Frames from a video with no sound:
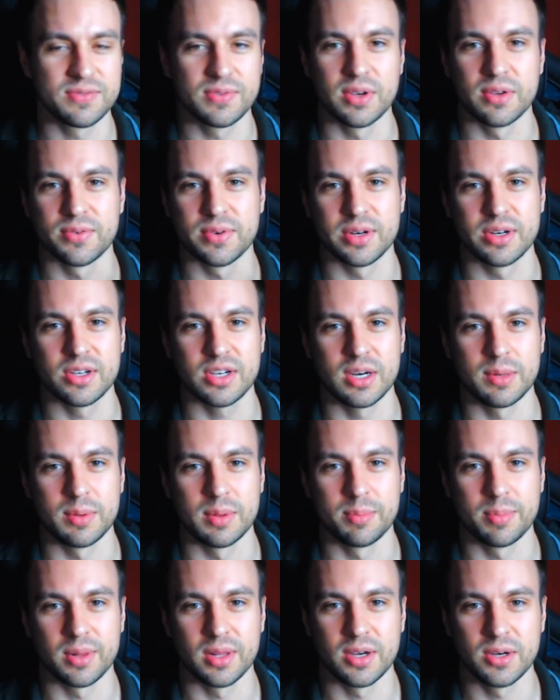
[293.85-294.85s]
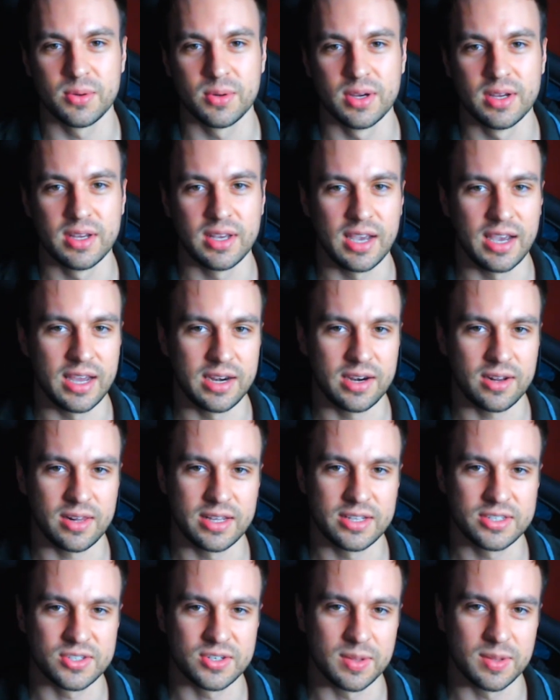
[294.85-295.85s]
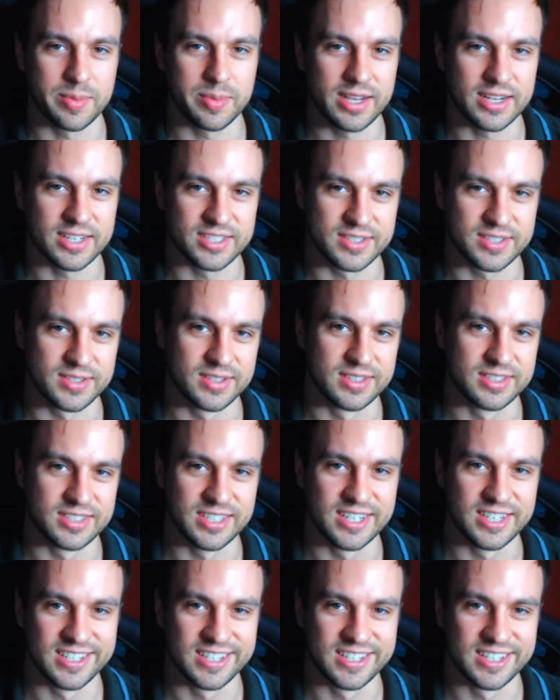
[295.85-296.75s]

feel free to comment below and I'll answer them. Thanks. See ya.